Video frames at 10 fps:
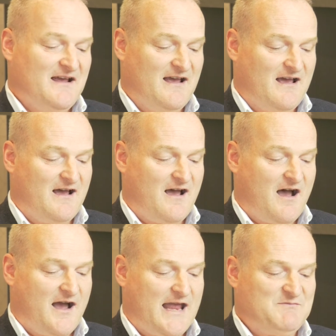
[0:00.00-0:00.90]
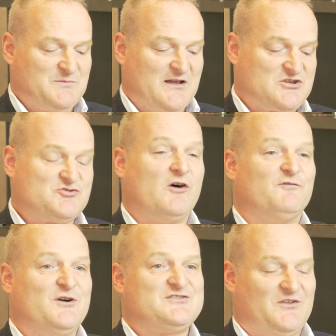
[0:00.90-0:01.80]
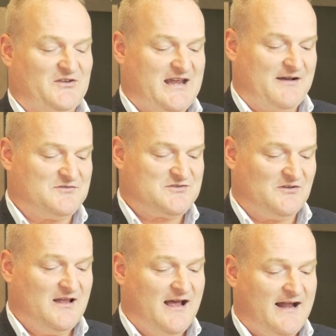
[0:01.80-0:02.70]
I aim to be a strong voice on the council